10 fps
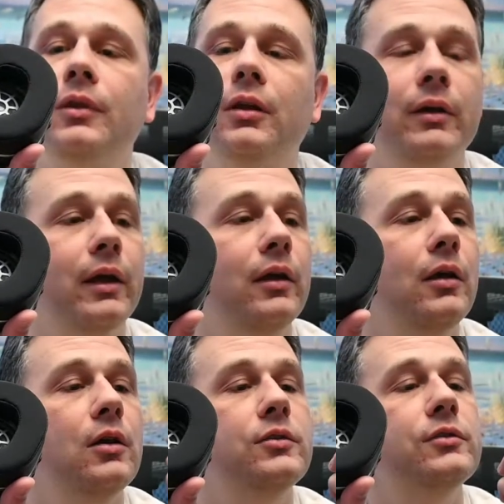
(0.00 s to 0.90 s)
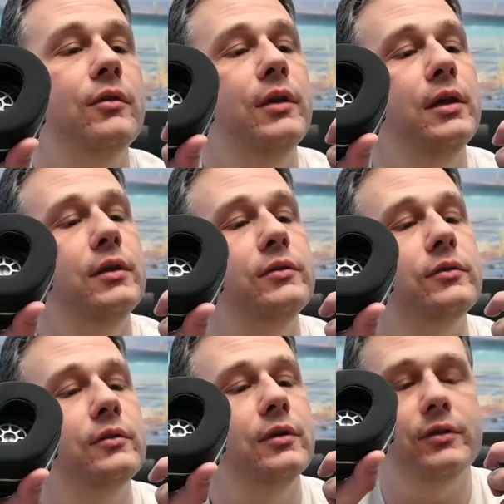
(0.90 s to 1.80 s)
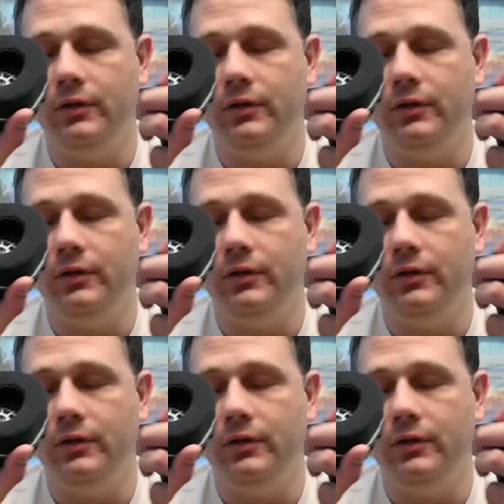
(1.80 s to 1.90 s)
Okay, so this is the